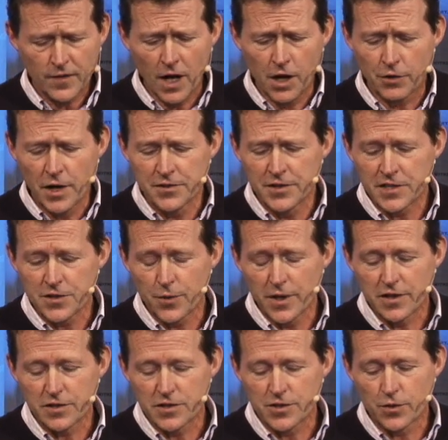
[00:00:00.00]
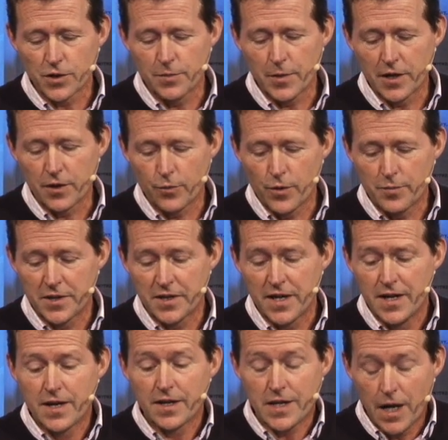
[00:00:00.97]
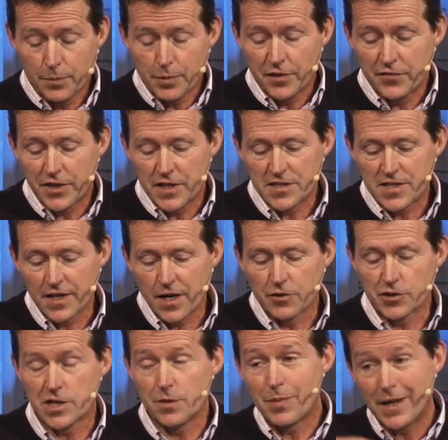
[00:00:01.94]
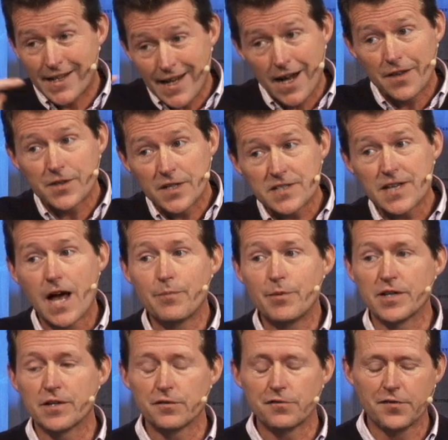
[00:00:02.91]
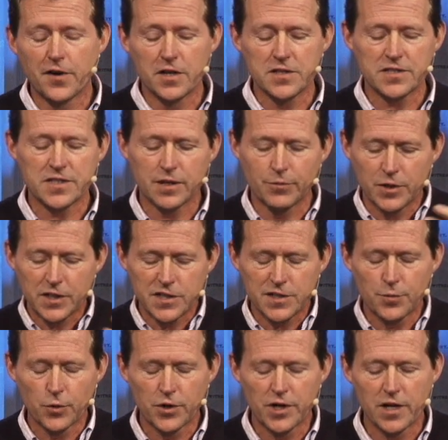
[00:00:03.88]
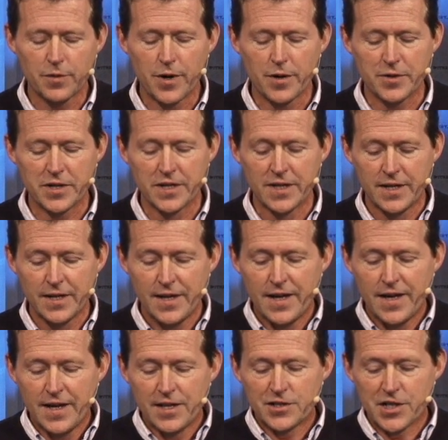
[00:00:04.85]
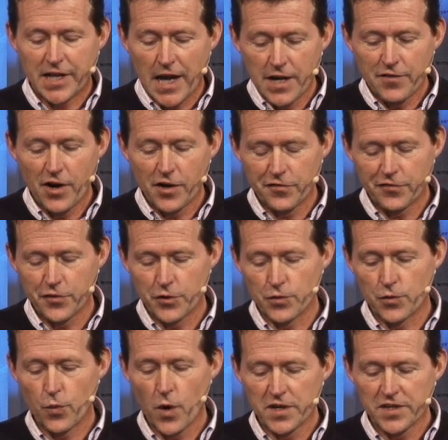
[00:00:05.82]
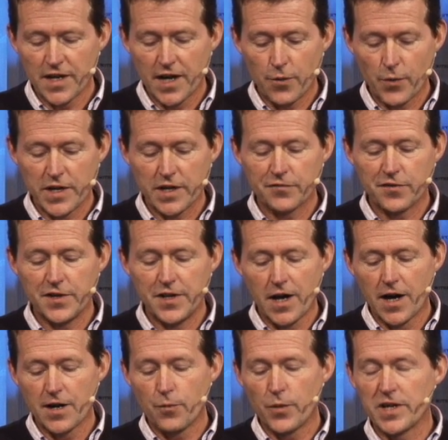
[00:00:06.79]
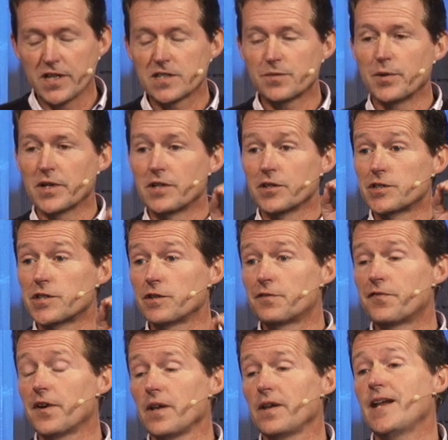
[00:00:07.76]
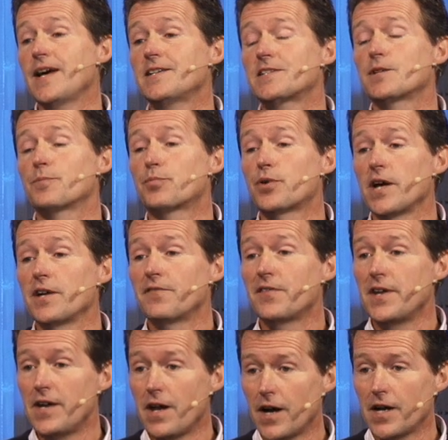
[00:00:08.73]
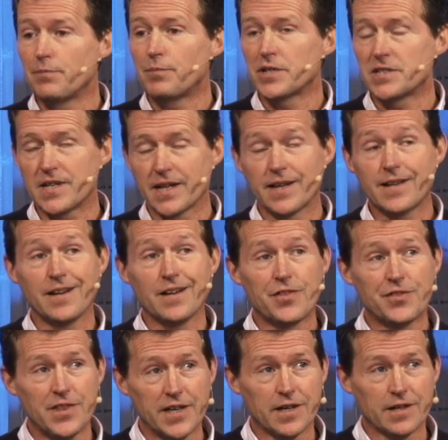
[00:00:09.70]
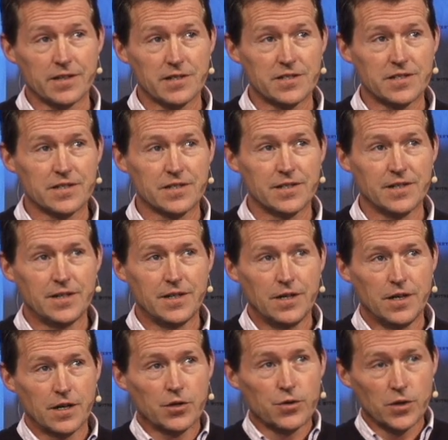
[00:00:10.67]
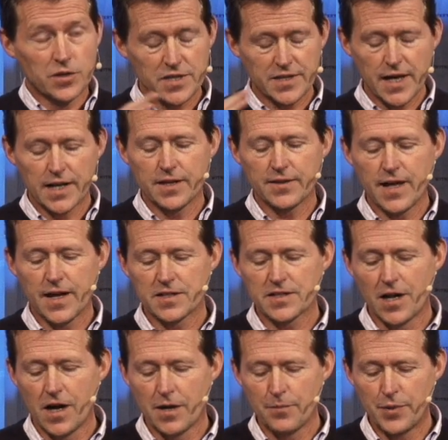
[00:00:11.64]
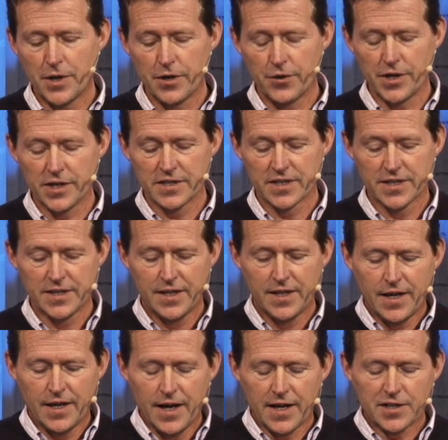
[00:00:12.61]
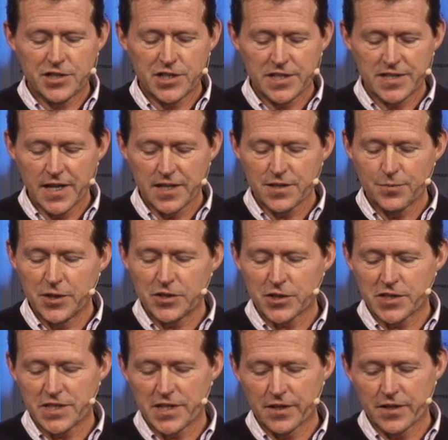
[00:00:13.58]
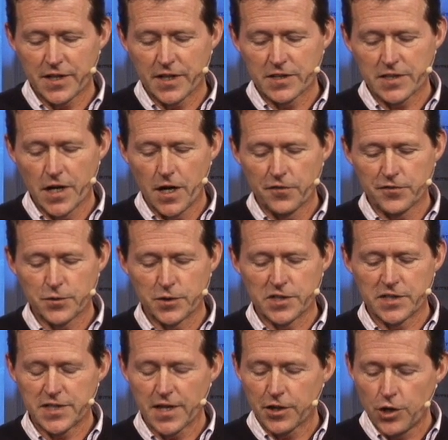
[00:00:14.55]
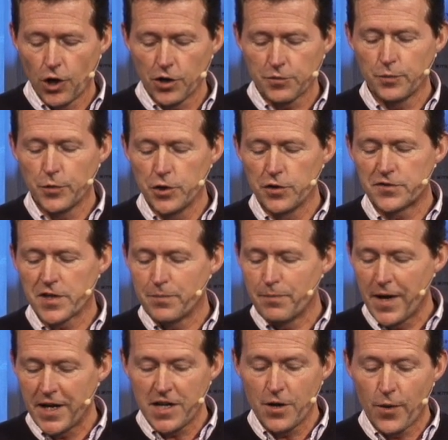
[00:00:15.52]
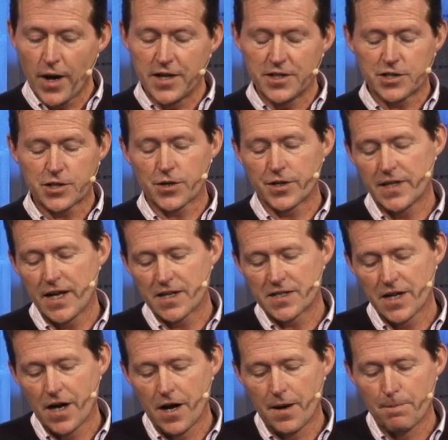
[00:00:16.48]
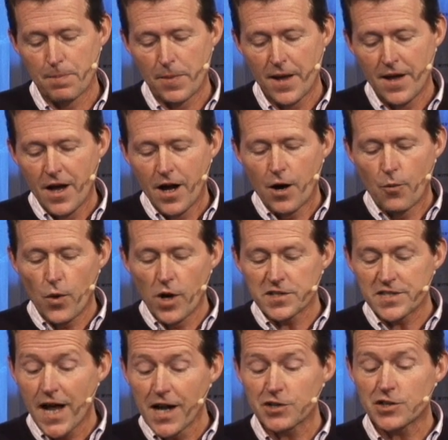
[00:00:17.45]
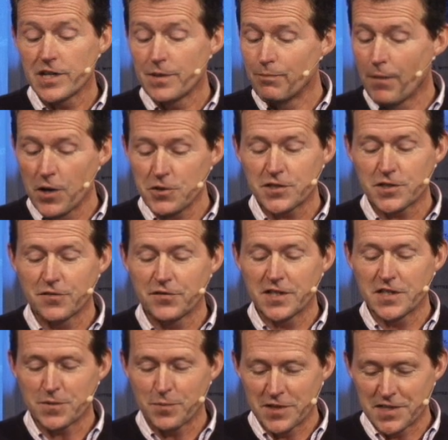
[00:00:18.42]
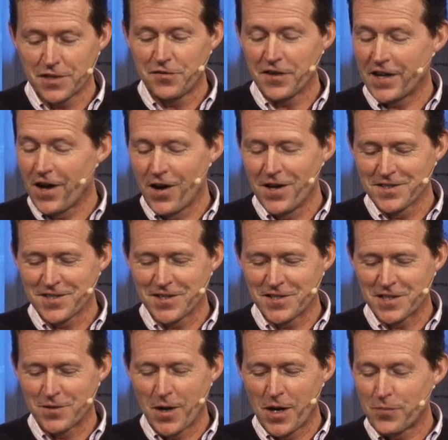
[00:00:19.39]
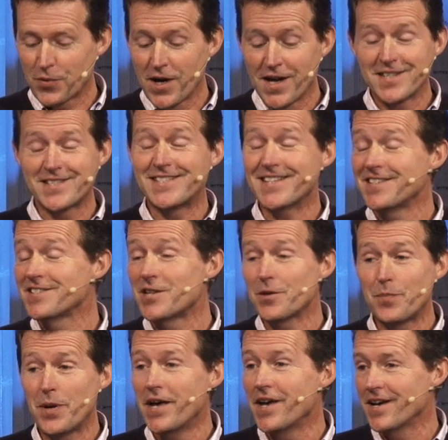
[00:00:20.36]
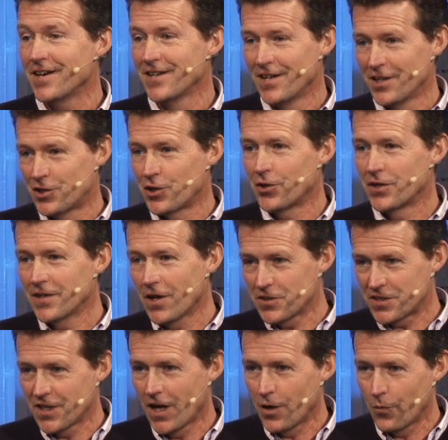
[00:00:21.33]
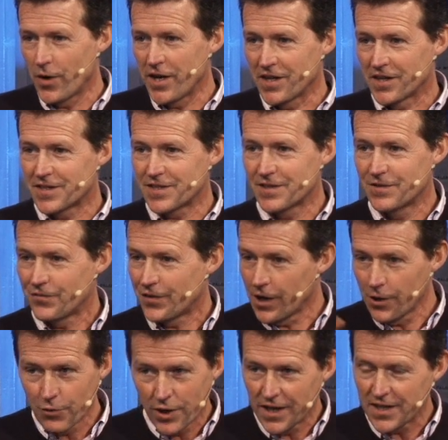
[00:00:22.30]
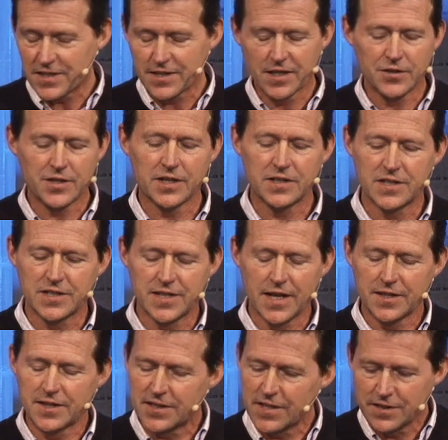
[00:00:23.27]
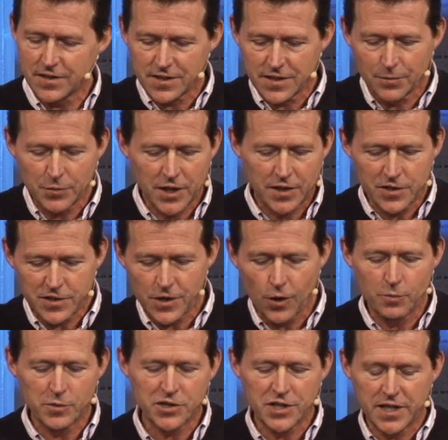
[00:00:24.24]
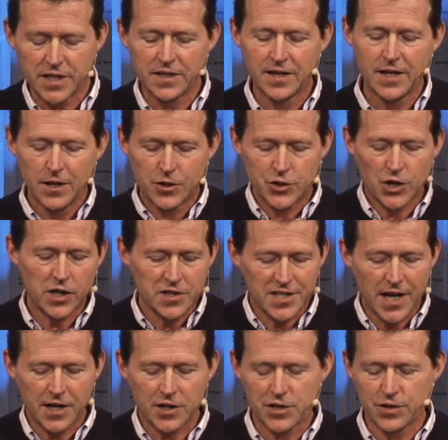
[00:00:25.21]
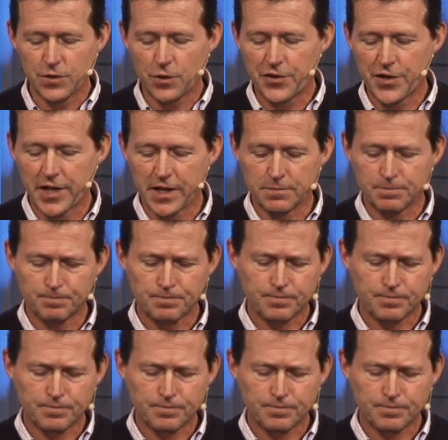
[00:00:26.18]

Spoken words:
I read this week a story about a woman a couple of years ago. She began this habit of fasting, and we'll explore it in a moment. She gave up food one day a week for 9 weeks because she'd felt led to pray for 9 particular things across that time period. And she said some interesting things afterwards. She said, God moved in many ways during that time. And whilst actually most of the specific answers to my prayers didn't appear during those 9 weeks, very realistic thing to say. This isn't some kind of slot machine transactional thing.